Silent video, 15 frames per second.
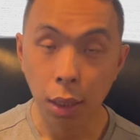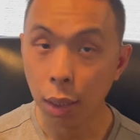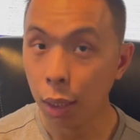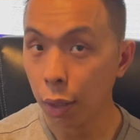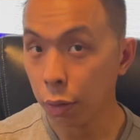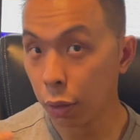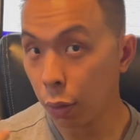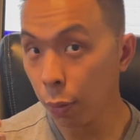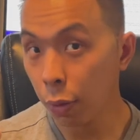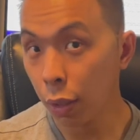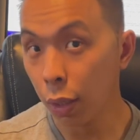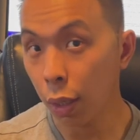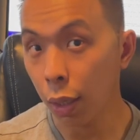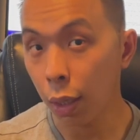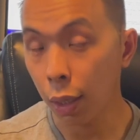Now, some of the
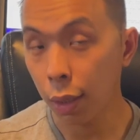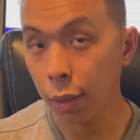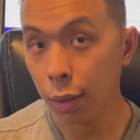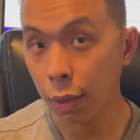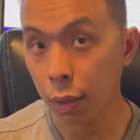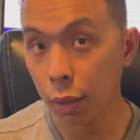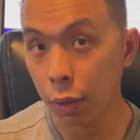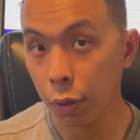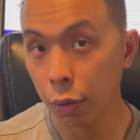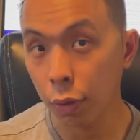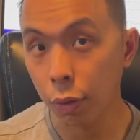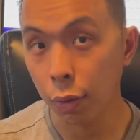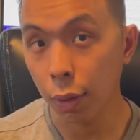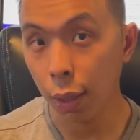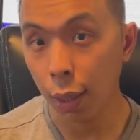cons
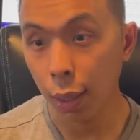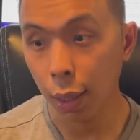to